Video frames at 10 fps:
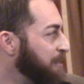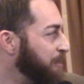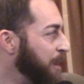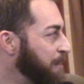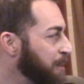
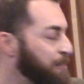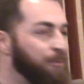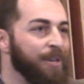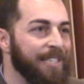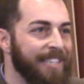from the
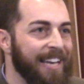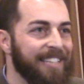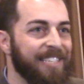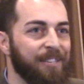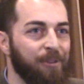
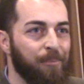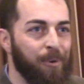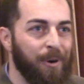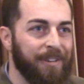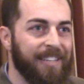pre-sentencing
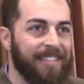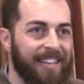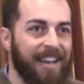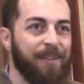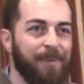report.
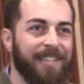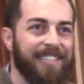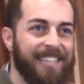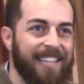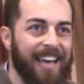Did anybody
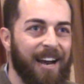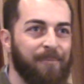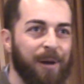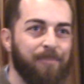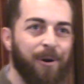see
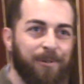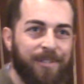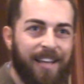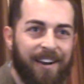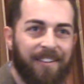that? I
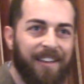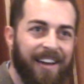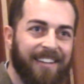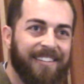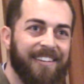posted that
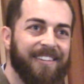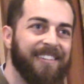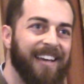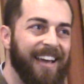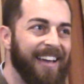online the
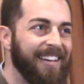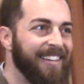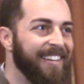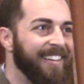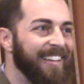other day.
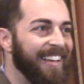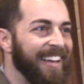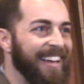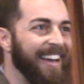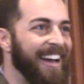
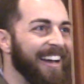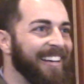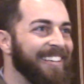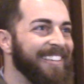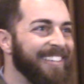
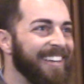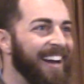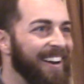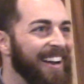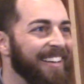Yeah.
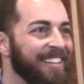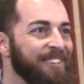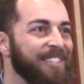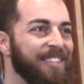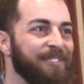All right.
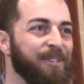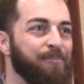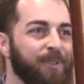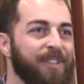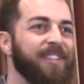
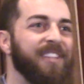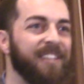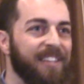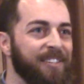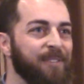
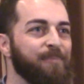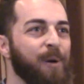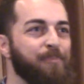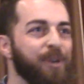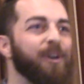There's
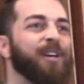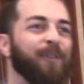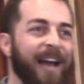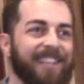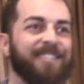a
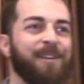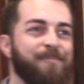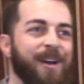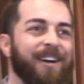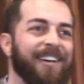bureaucrat
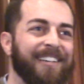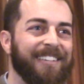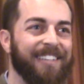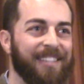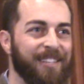
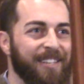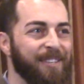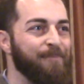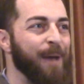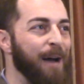somewhere
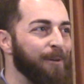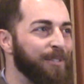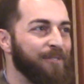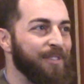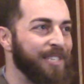in the
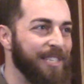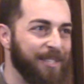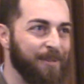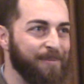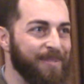bowels of the
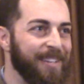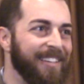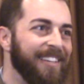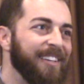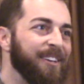system
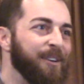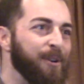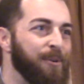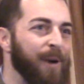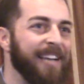
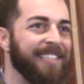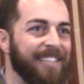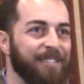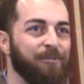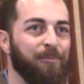who writes
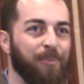these